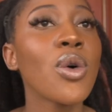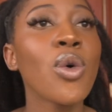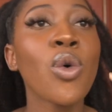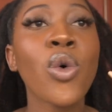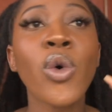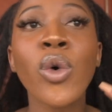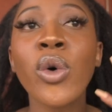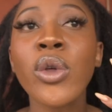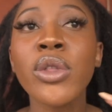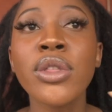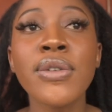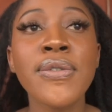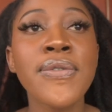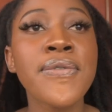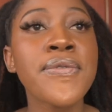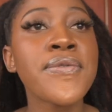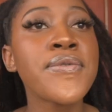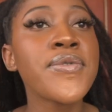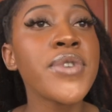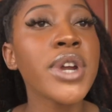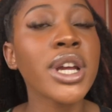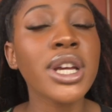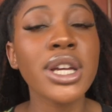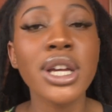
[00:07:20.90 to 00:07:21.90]
all the
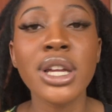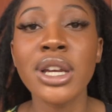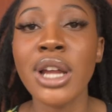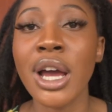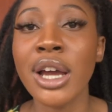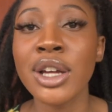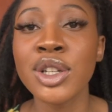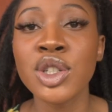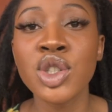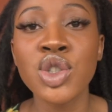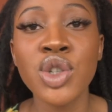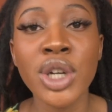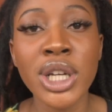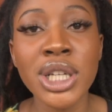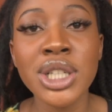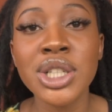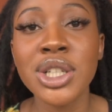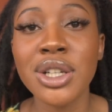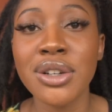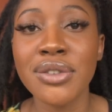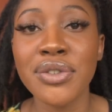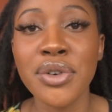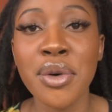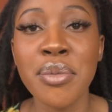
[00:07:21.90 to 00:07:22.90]
freaking
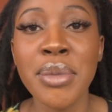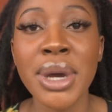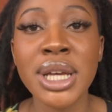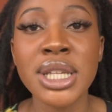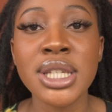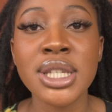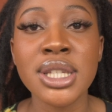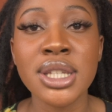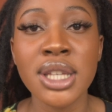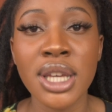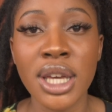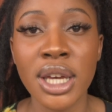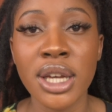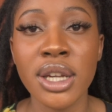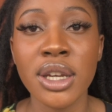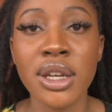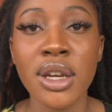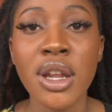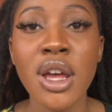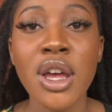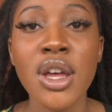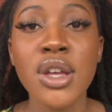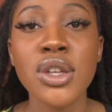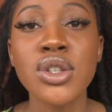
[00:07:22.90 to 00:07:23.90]
hydration from my skin.